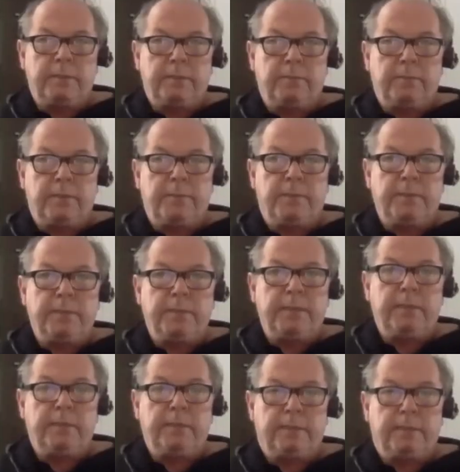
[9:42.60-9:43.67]

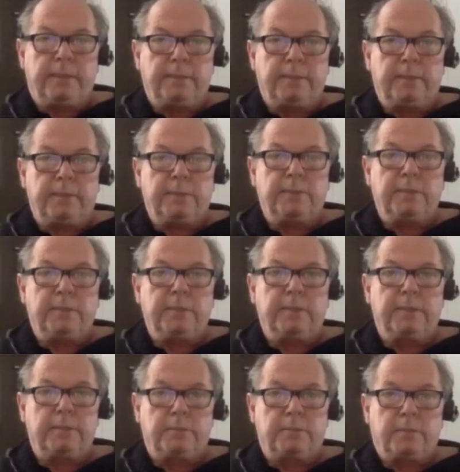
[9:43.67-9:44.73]
represent the things in a
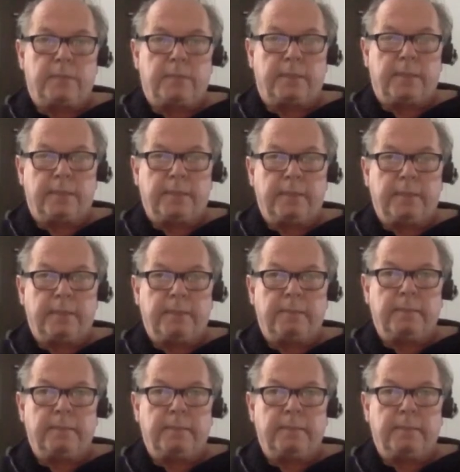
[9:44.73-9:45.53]
serious way, not in a